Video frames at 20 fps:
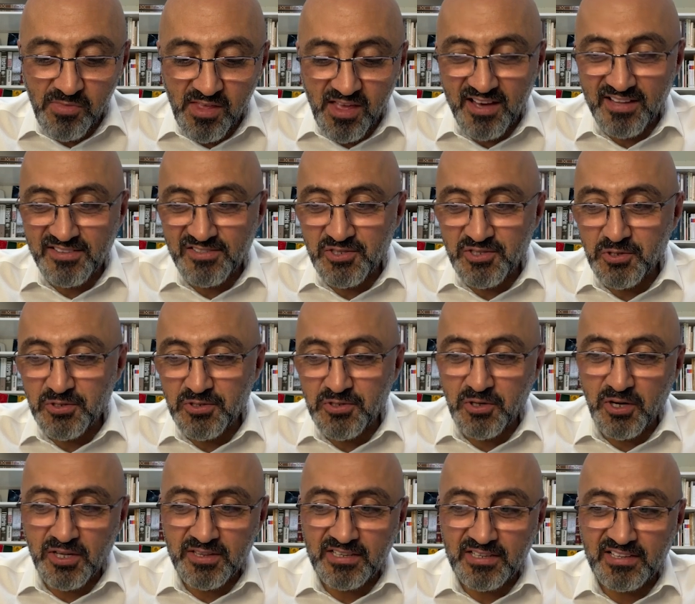And so
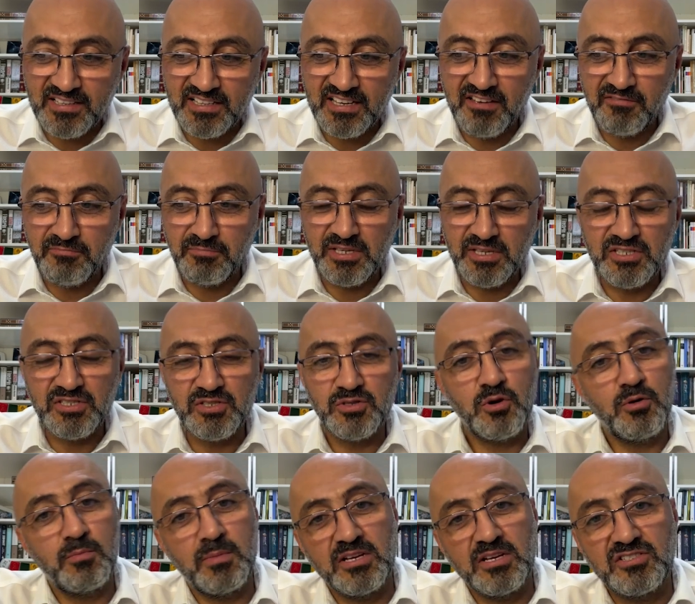Scotland gave me
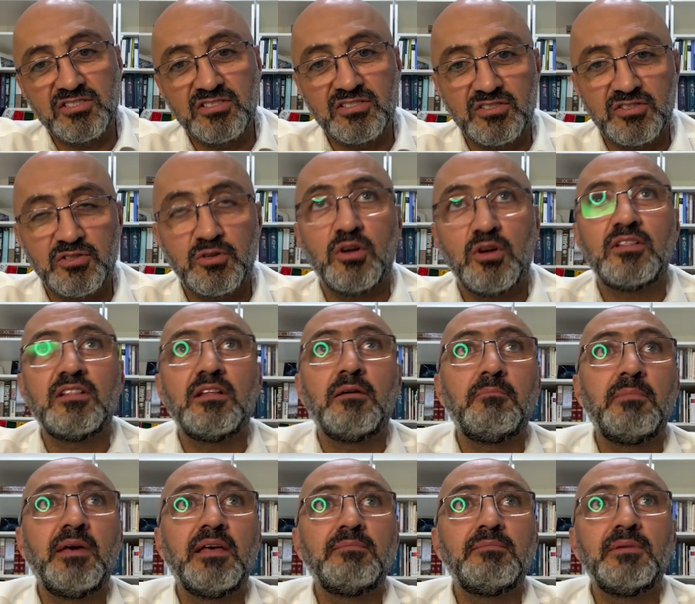so much. So
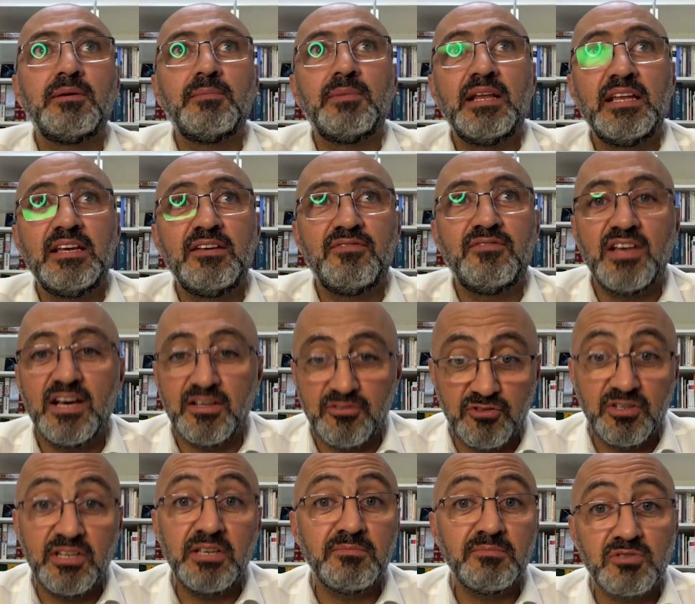Scotland made me believe that
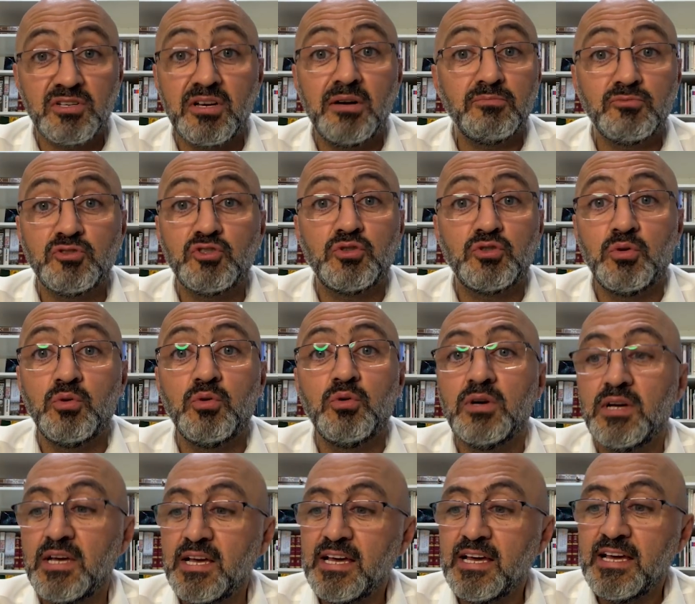dreams come true.
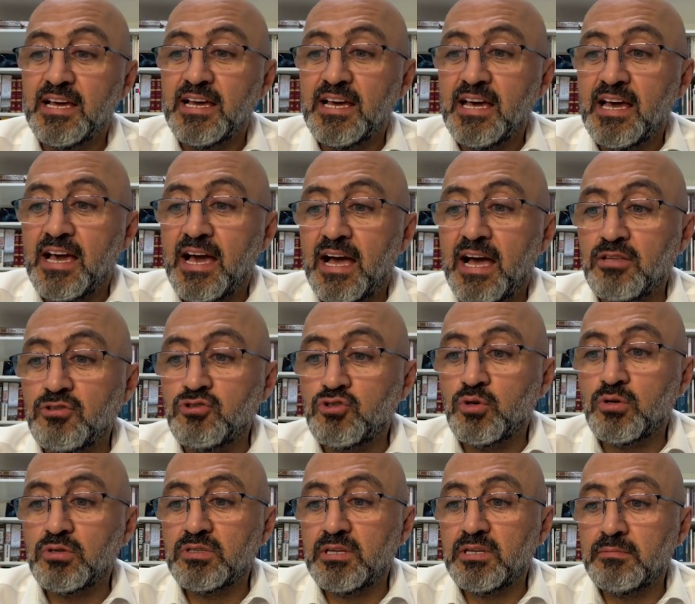And
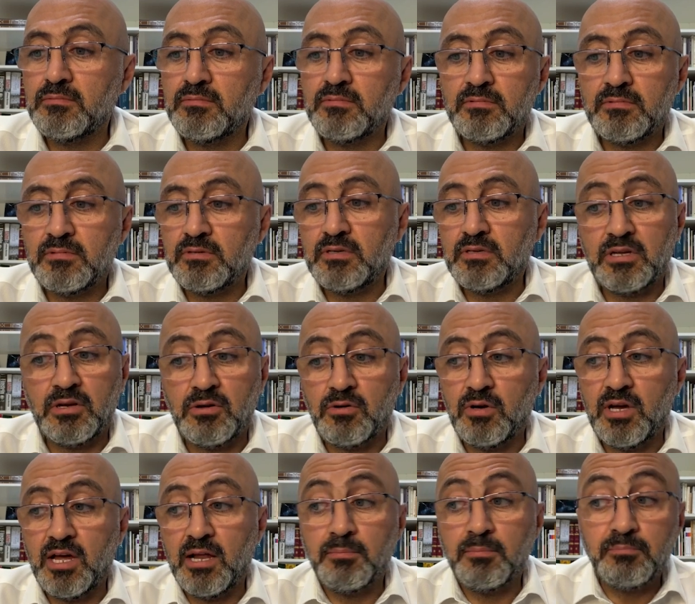Jordan,
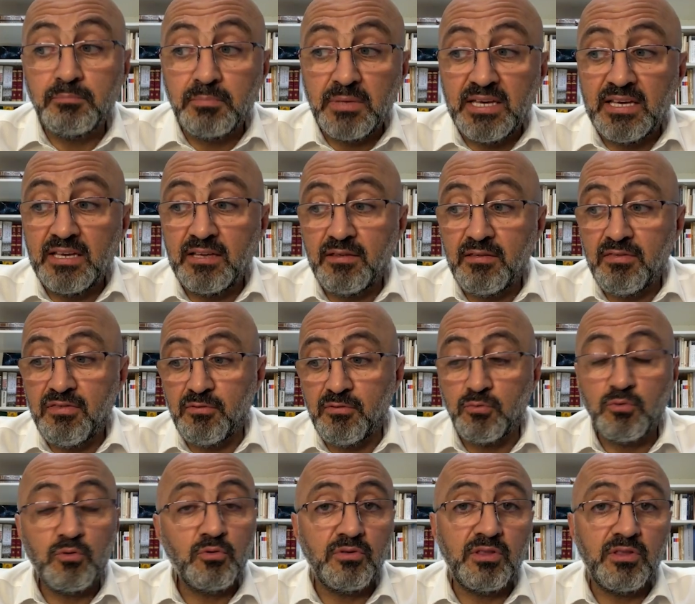helped me
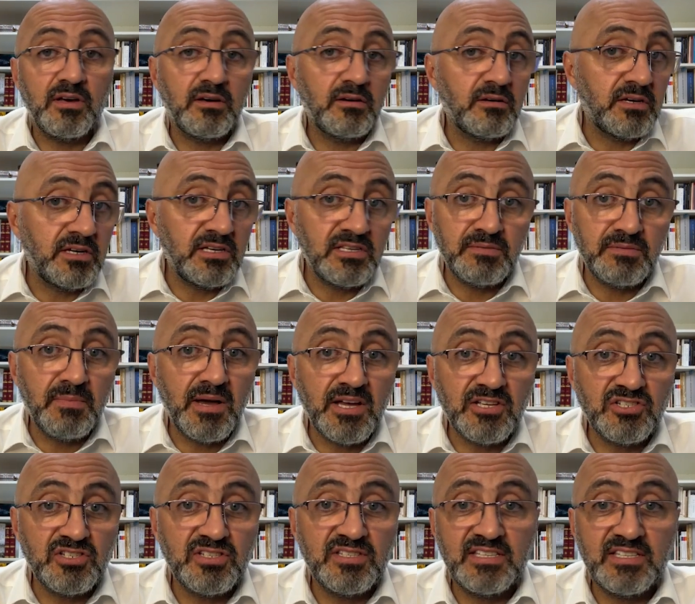through His
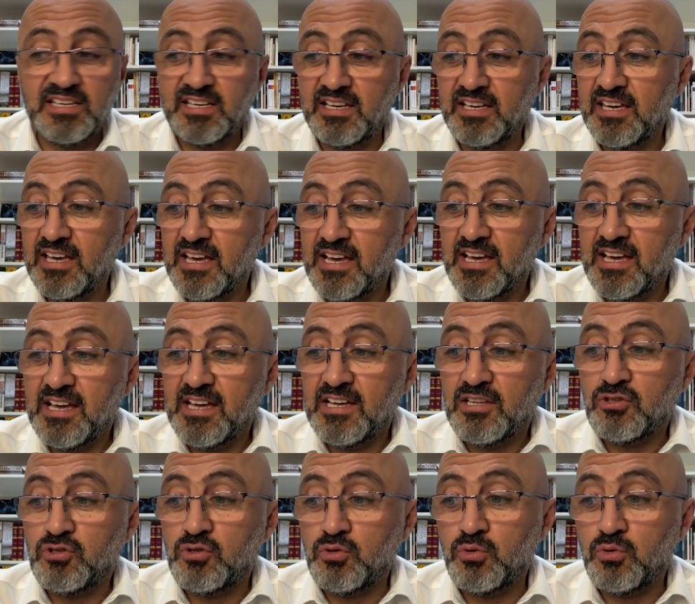Majesty
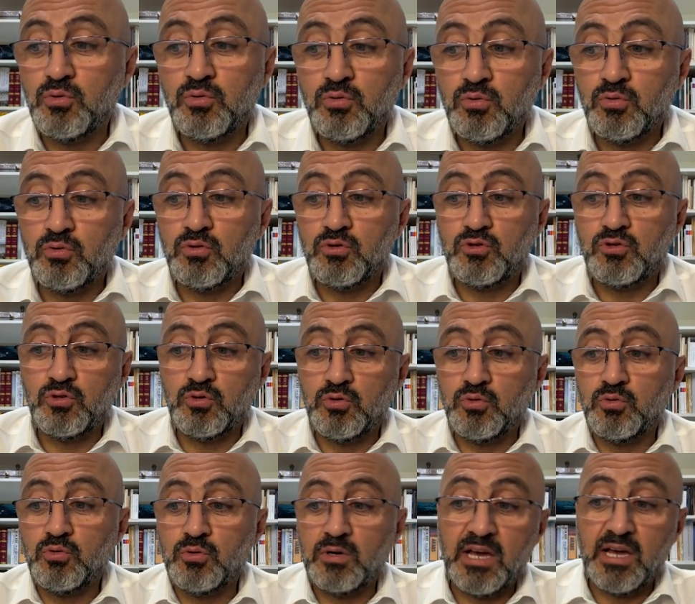to
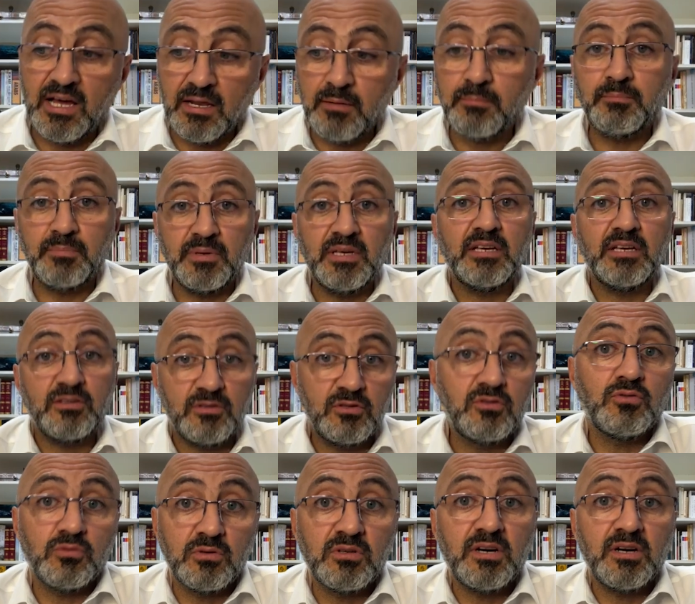help me
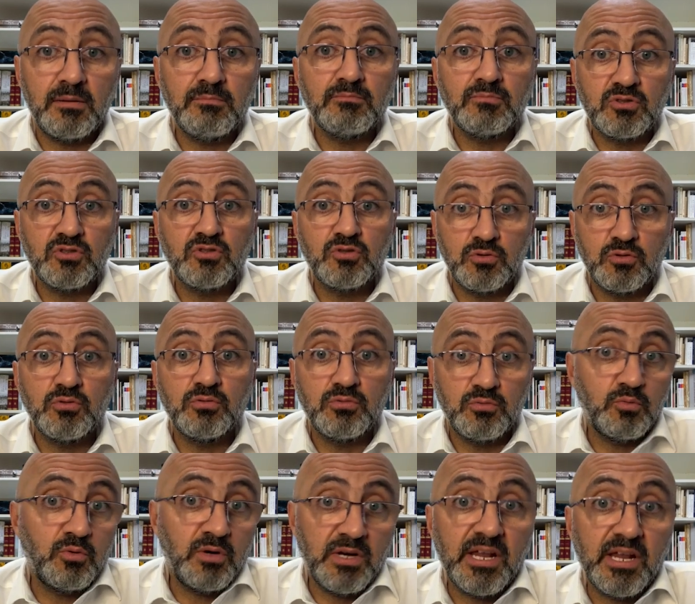to come
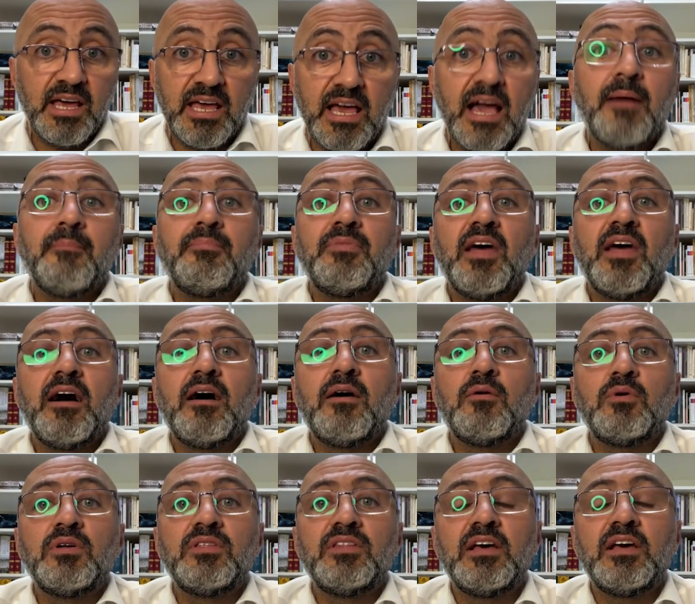to where I am
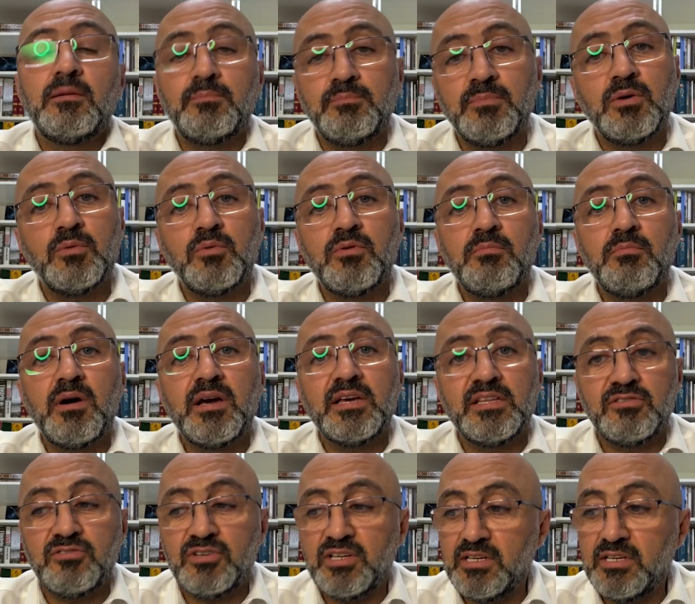now and help me with my
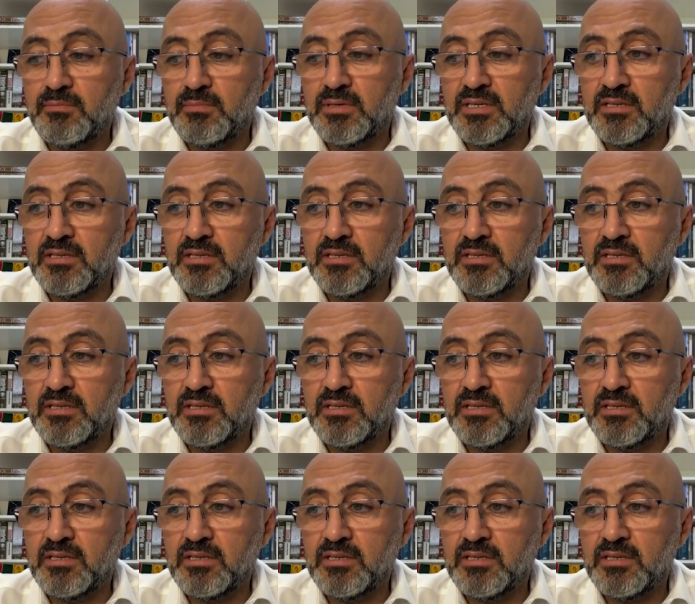dream.